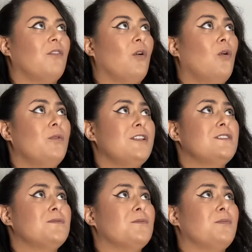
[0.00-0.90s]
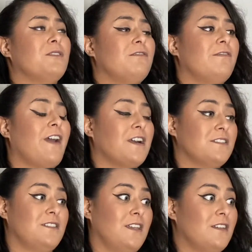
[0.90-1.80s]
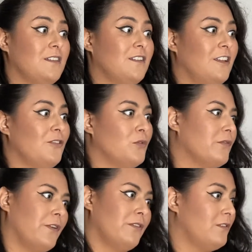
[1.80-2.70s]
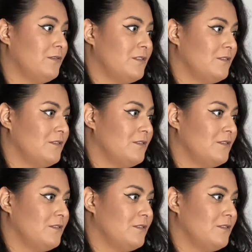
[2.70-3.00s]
always been fascinated with photos.